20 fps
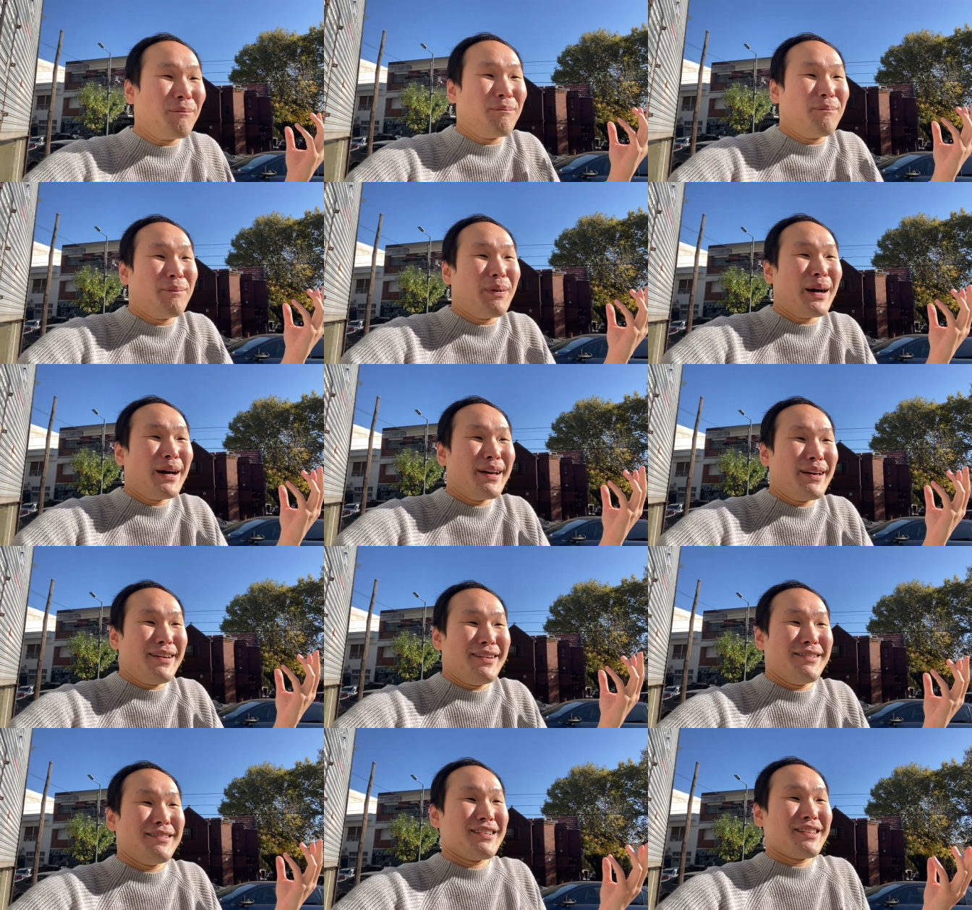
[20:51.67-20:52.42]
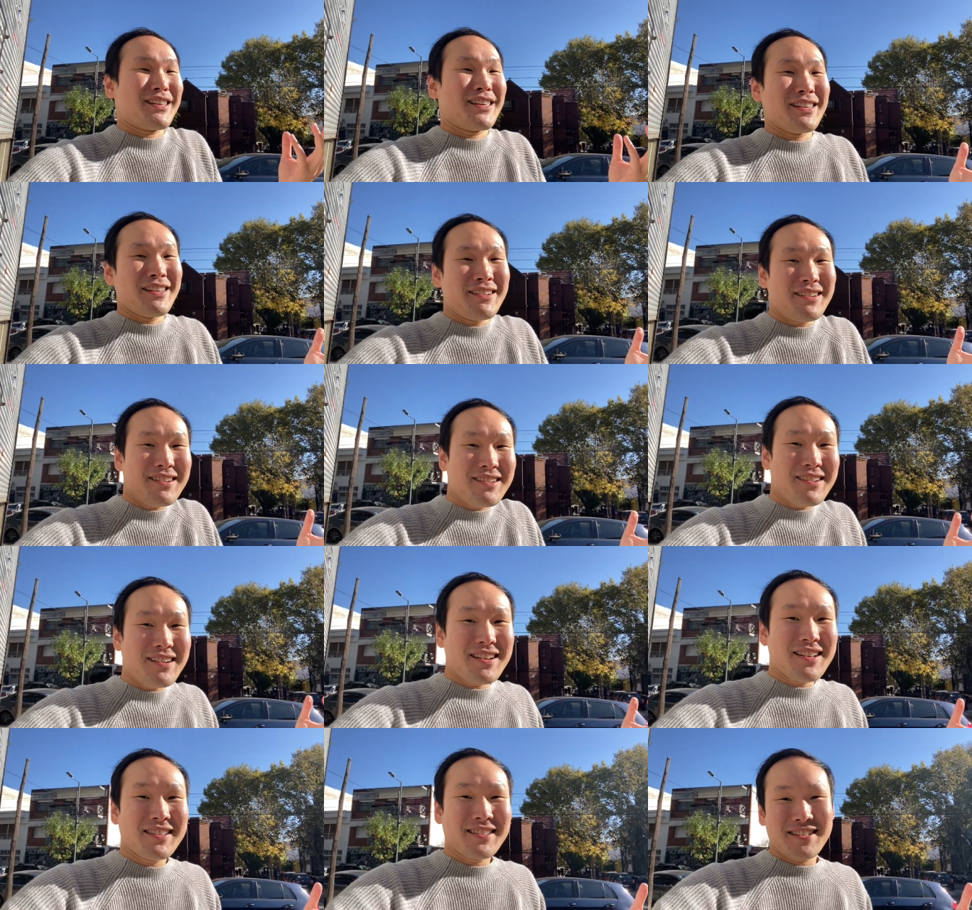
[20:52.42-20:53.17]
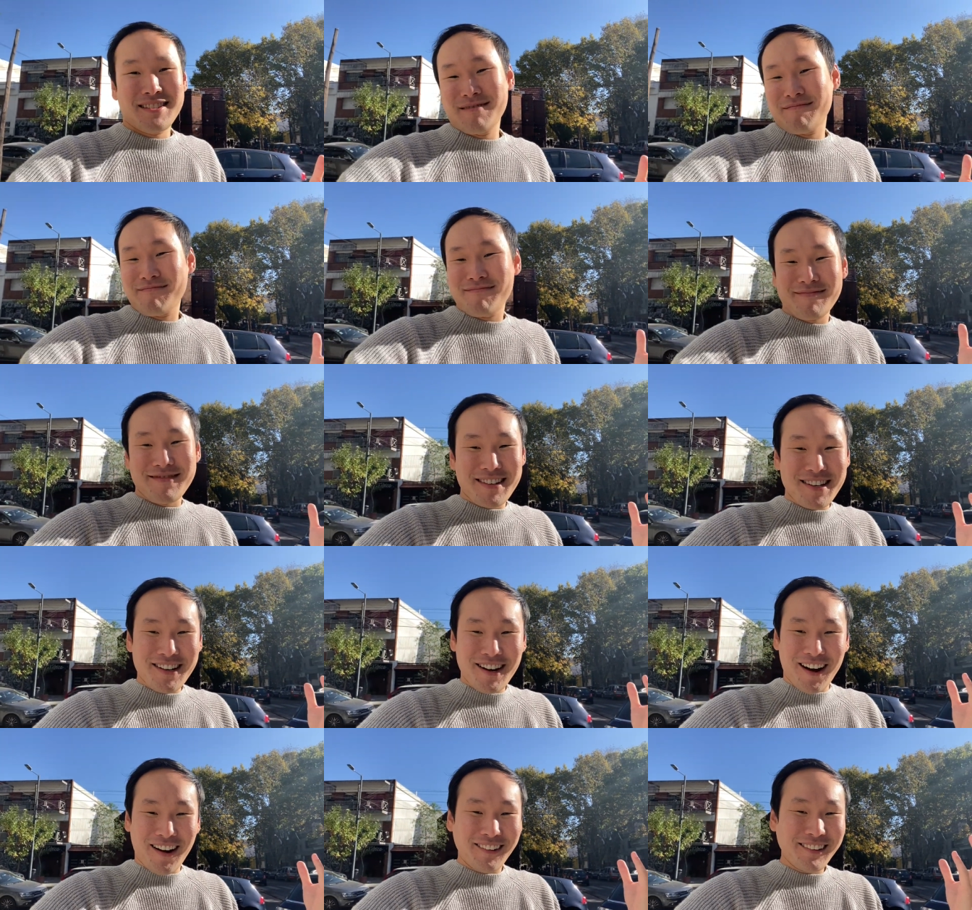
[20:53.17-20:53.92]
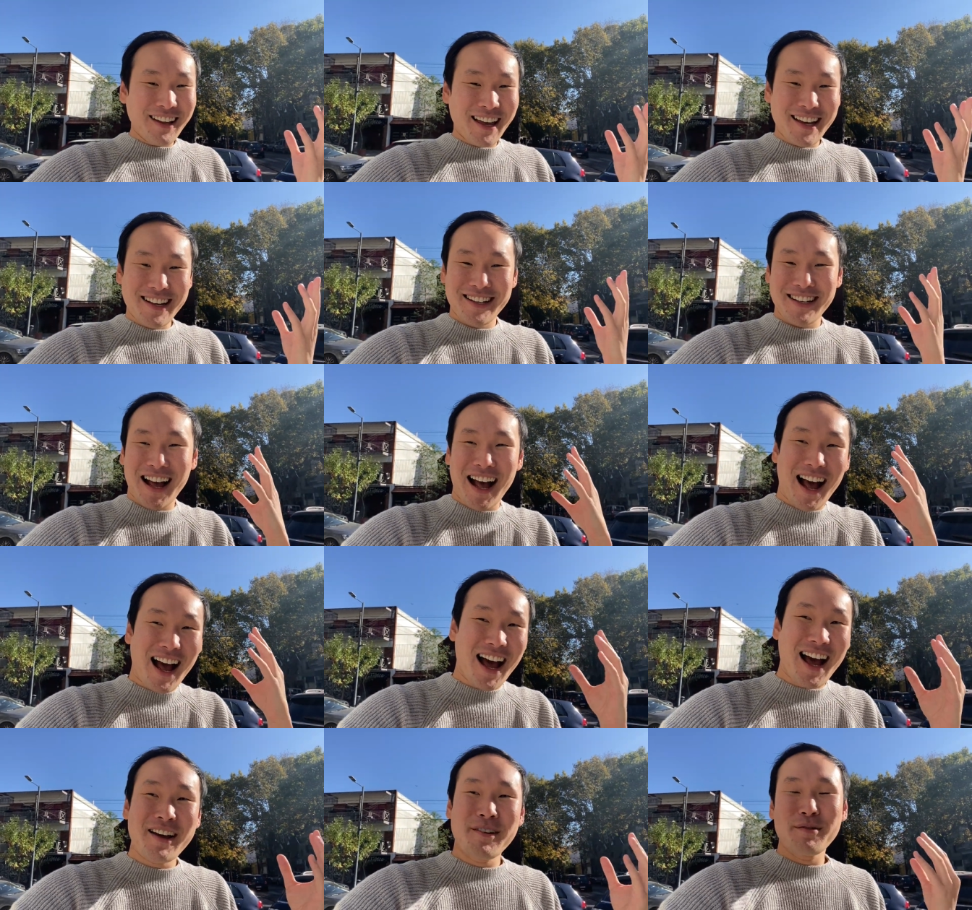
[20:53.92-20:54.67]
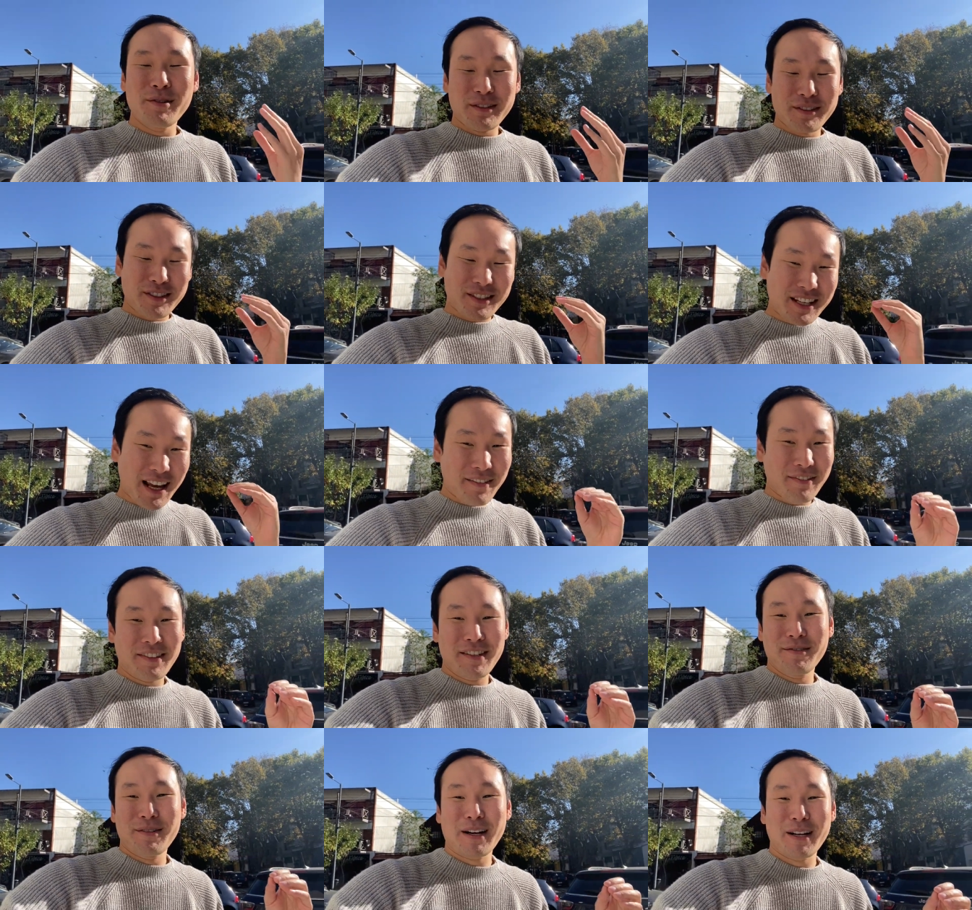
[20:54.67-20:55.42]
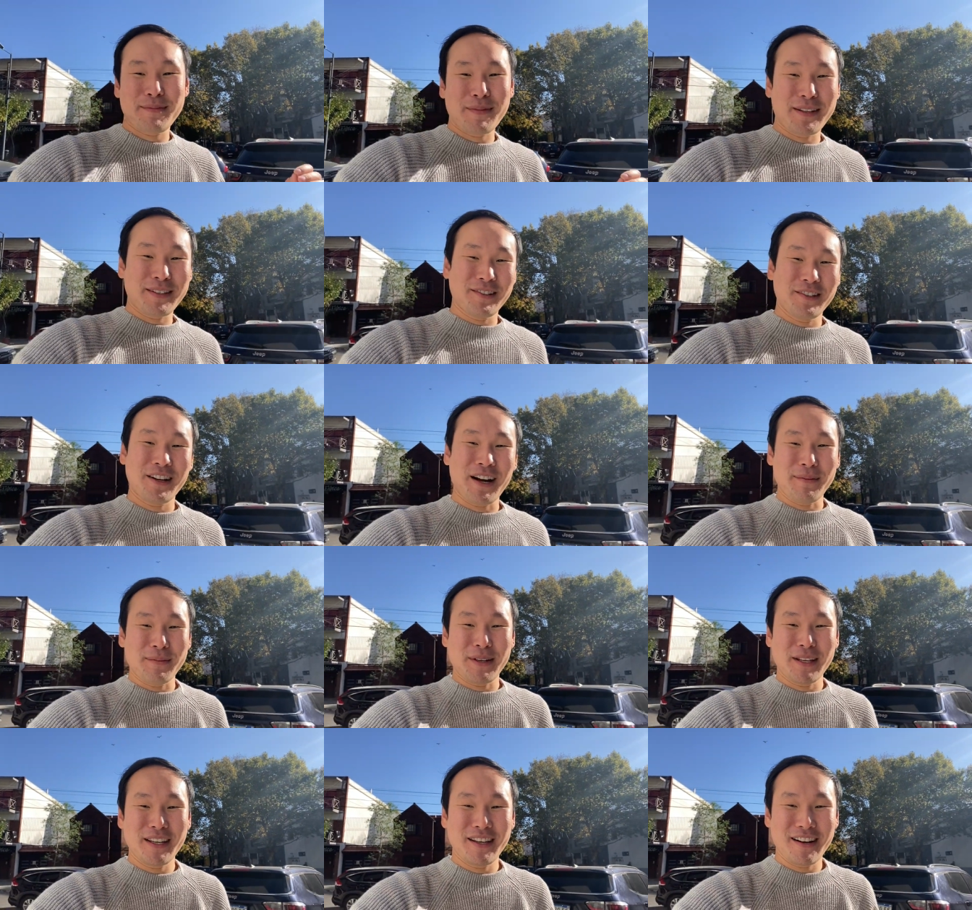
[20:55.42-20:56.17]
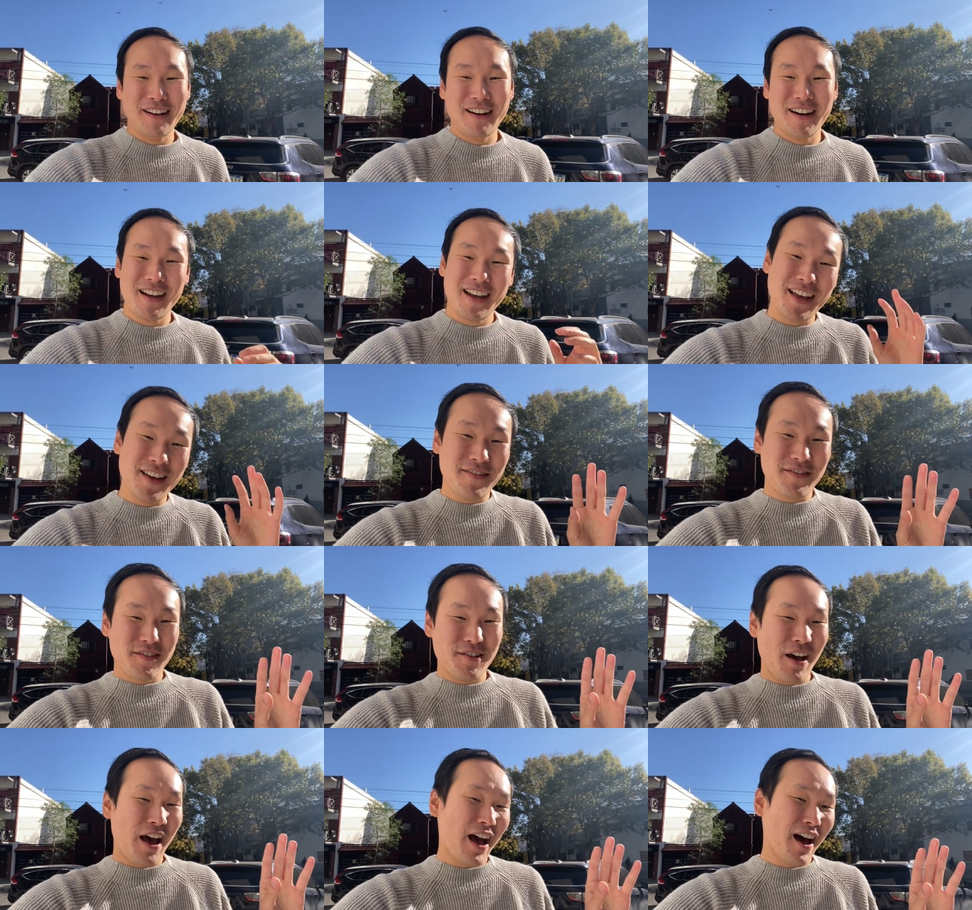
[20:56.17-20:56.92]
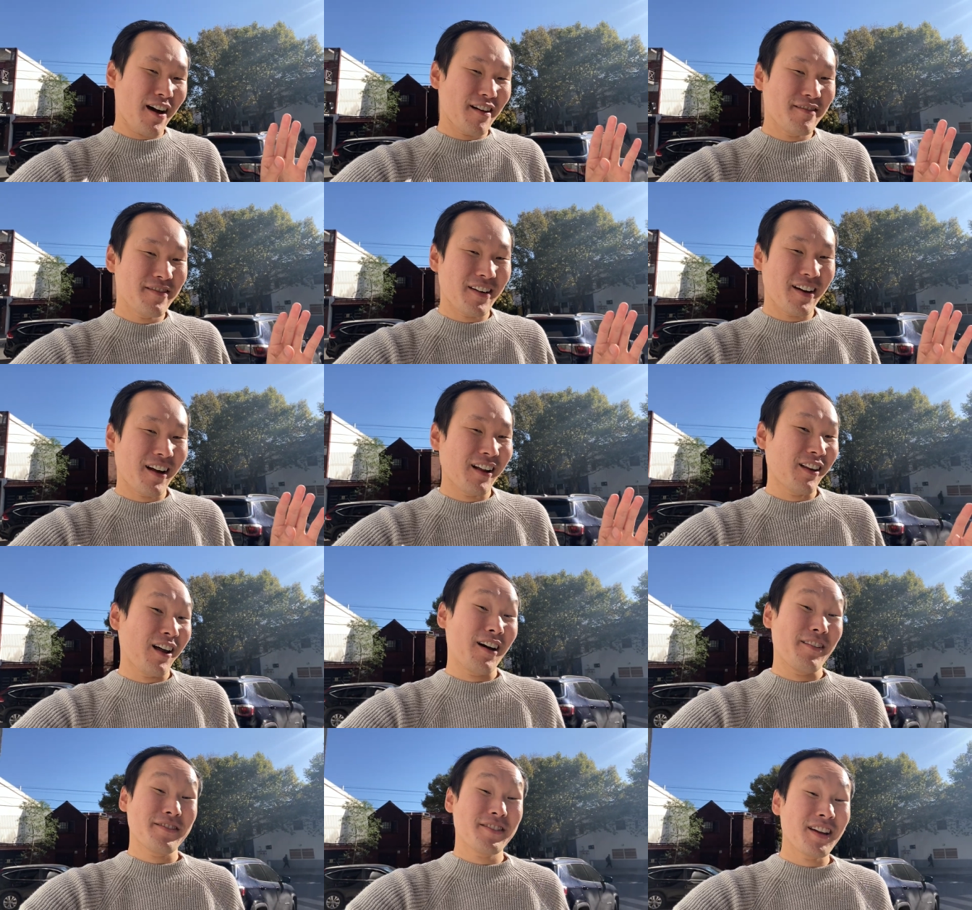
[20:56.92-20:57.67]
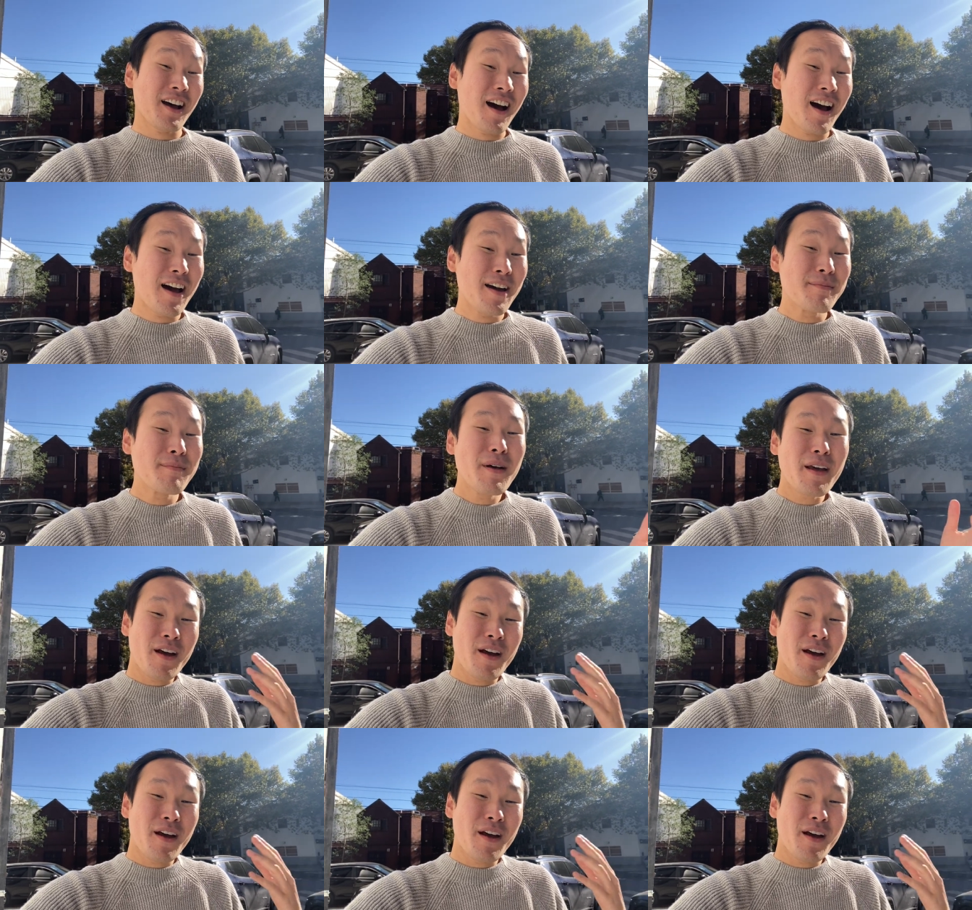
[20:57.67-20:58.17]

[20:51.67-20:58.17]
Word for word: but here it's you know like i would definitely recommend you coming here if you have a lot of time